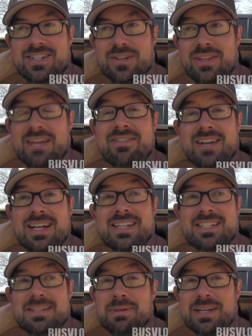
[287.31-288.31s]
so they've
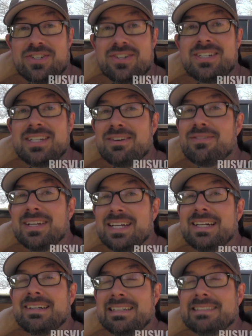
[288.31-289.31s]
got some extra stuff
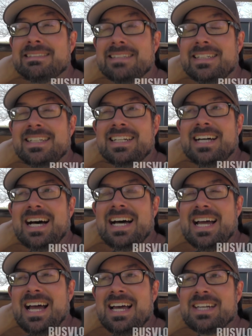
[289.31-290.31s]
laying around. I
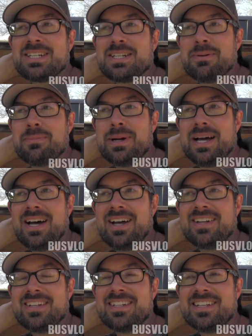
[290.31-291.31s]
asked about